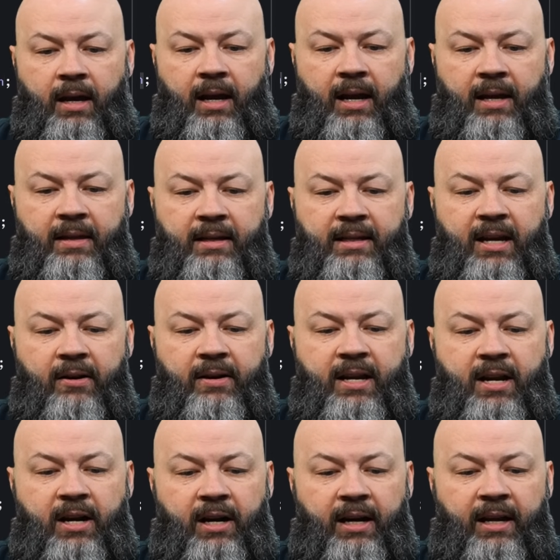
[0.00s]
And then down
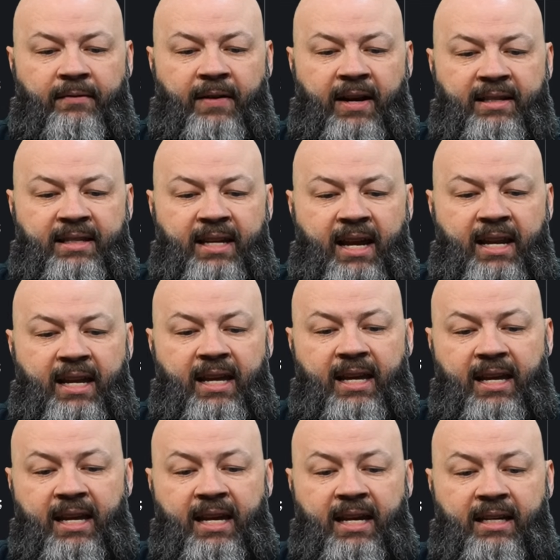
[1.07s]
here, if I said
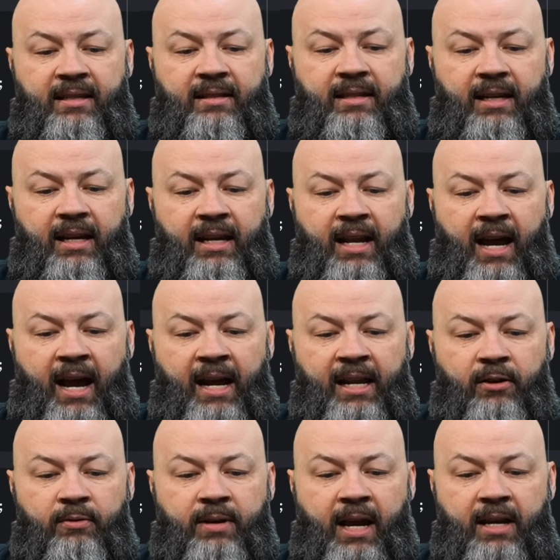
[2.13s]
is an
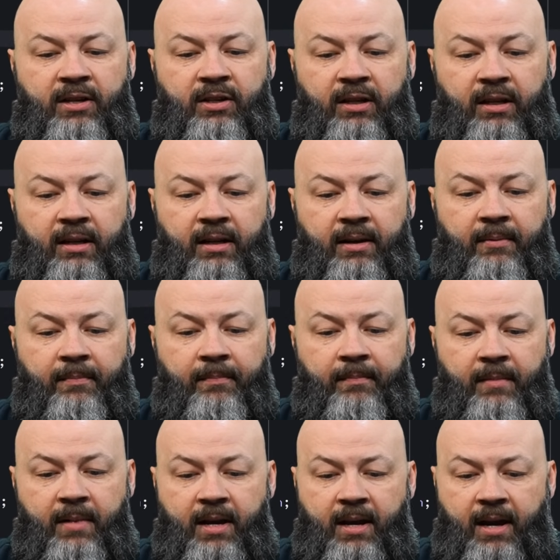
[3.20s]
iLocation,
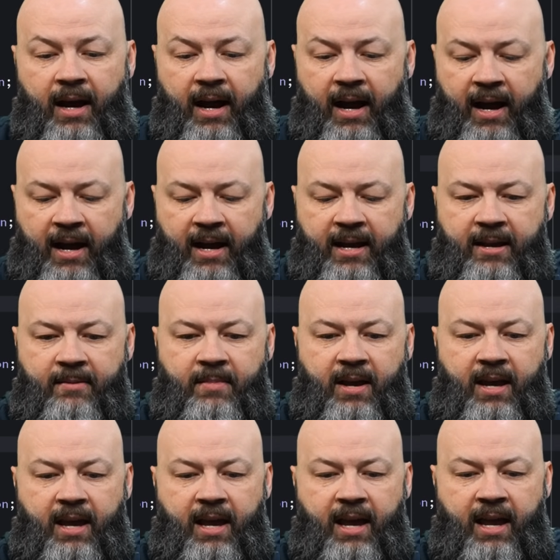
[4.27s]
I'm
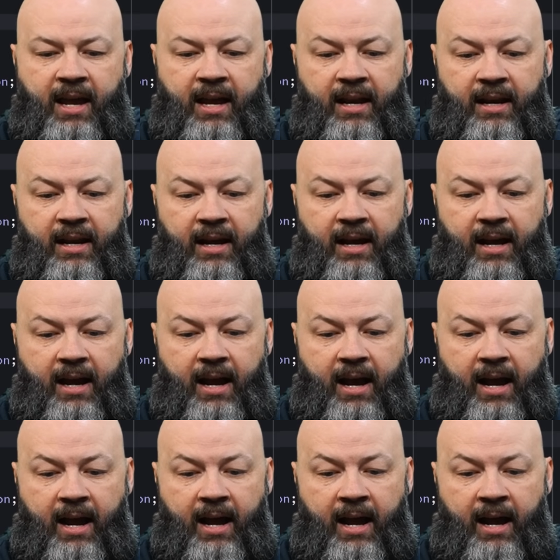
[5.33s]
an
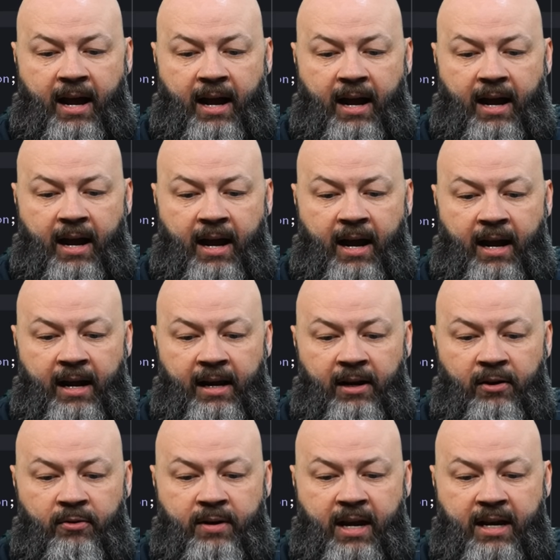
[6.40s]

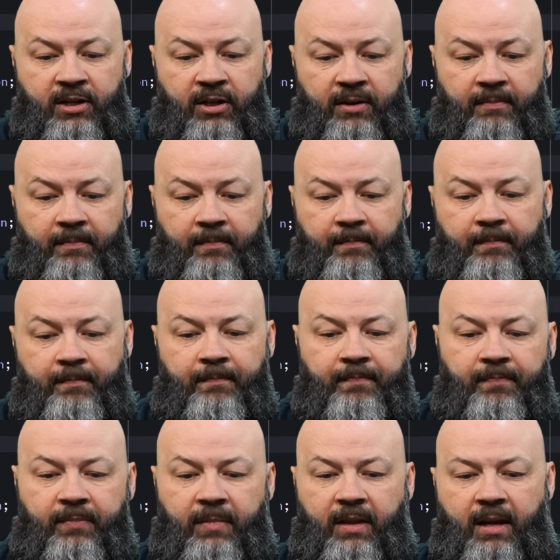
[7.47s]
iLocation.
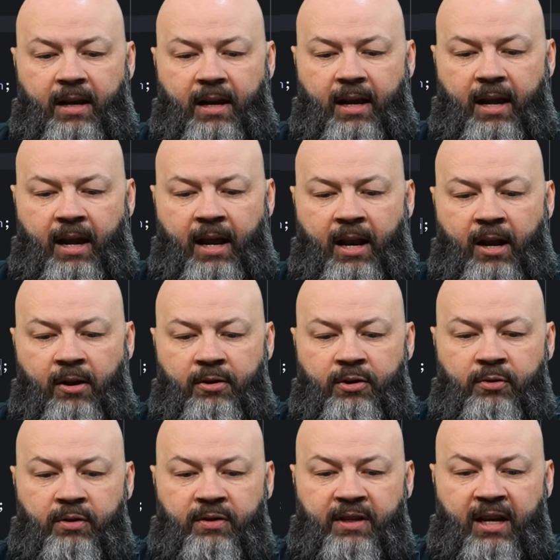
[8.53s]
And I'll
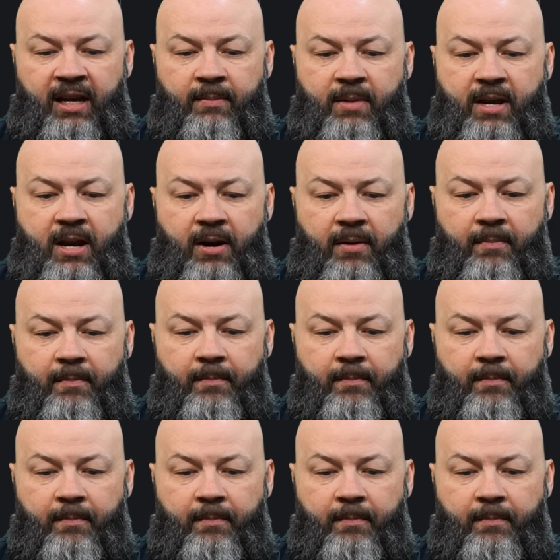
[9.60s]
do the same here.